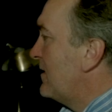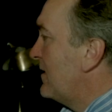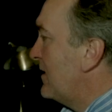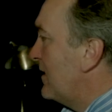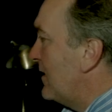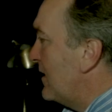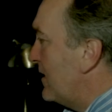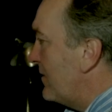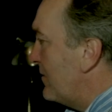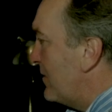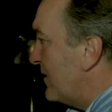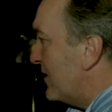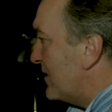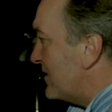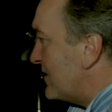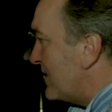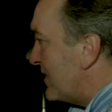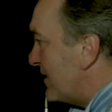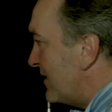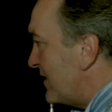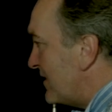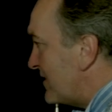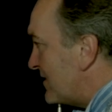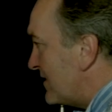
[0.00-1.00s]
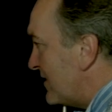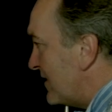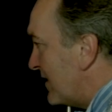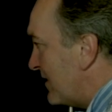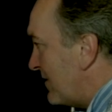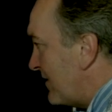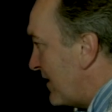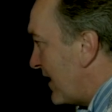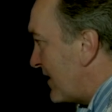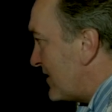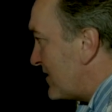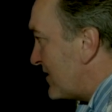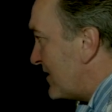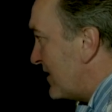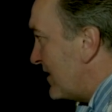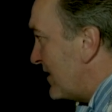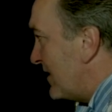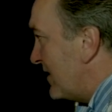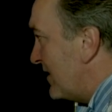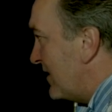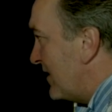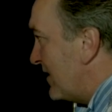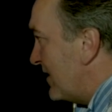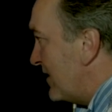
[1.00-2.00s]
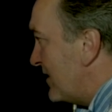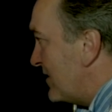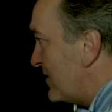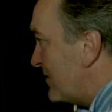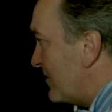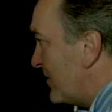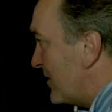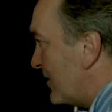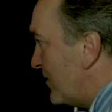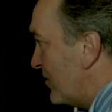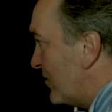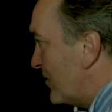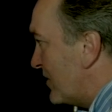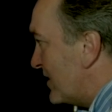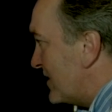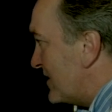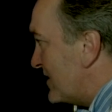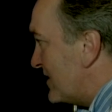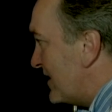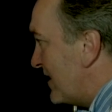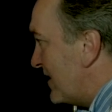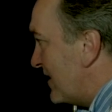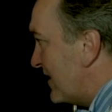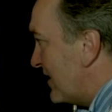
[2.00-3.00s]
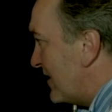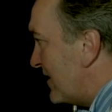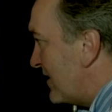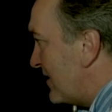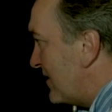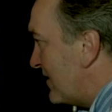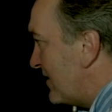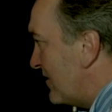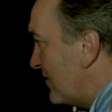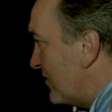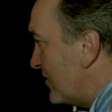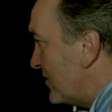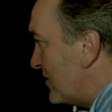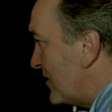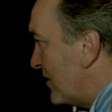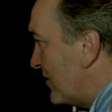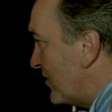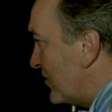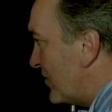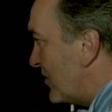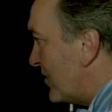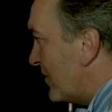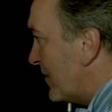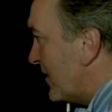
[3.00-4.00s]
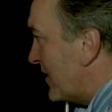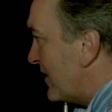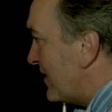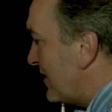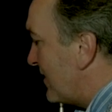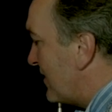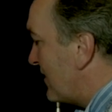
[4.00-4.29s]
Uh, where is it? It's uh, actually an instrument called a zither or dulcimer.